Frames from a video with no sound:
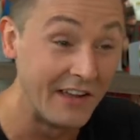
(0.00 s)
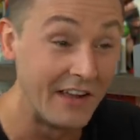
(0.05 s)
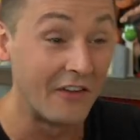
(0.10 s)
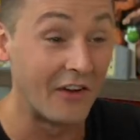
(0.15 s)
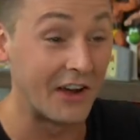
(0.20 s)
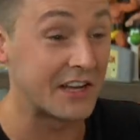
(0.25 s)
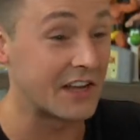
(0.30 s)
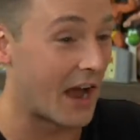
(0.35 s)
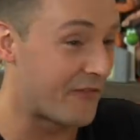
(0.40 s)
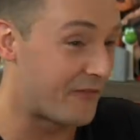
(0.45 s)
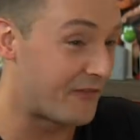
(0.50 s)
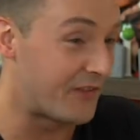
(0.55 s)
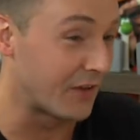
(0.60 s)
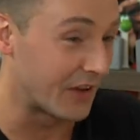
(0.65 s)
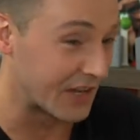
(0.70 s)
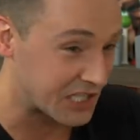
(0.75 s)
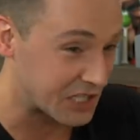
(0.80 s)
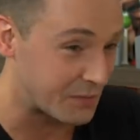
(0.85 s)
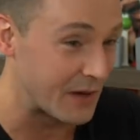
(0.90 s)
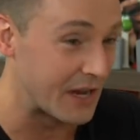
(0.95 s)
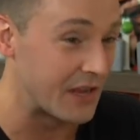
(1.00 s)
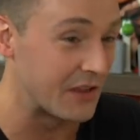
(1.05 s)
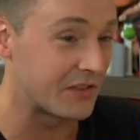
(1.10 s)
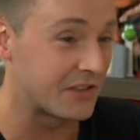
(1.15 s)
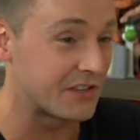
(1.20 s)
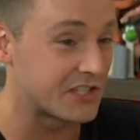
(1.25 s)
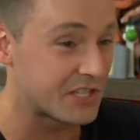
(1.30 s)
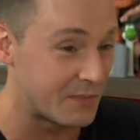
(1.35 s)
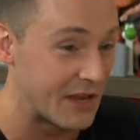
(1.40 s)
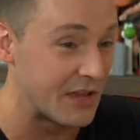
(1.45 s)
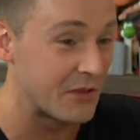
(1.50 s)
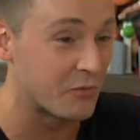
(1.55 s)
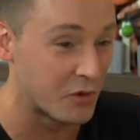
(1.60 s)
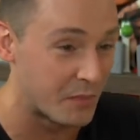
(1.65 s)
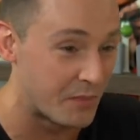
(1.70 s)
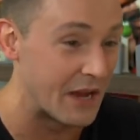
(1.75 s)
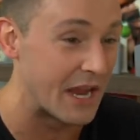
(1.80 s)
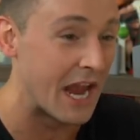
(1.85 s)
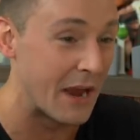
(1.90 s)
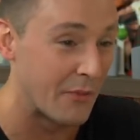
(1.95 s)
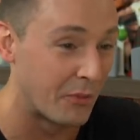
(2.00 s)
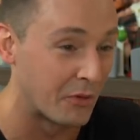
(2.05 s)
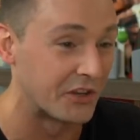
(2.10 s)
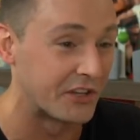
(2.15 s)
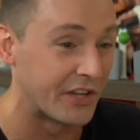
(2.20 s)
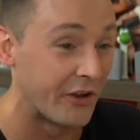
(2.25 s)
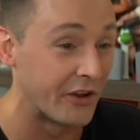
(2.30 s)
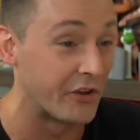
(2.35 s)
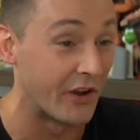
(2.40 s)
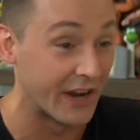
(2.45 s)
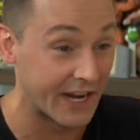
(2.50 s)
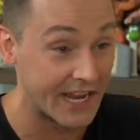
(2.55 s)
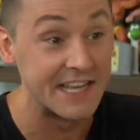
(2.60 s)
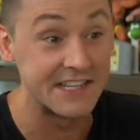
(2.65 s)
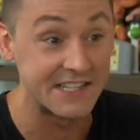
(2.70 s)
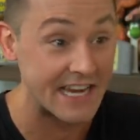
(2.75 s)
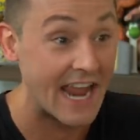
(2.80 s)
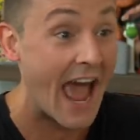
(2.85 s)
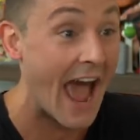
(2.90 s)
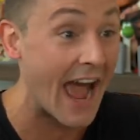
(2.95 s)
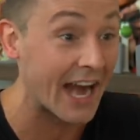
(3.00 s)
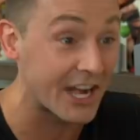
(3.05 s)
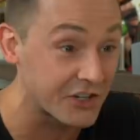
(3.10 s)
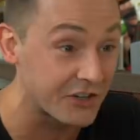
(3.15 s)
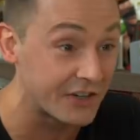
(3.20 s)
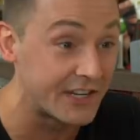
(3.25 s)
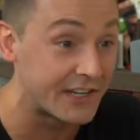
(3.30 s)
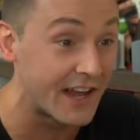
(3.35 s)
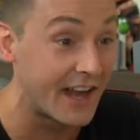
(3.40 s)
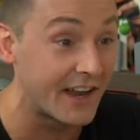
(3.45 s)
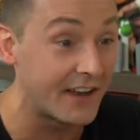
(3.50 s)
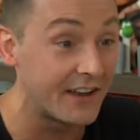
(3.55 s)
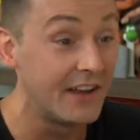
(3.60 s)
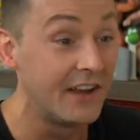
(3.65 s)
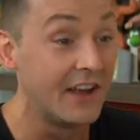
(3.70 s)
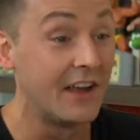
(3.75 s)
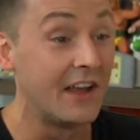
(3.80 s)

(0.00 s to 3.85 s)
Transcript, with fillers: Like, I feel like Spieth, Spieth would be able to tell you, like, is he actually dead?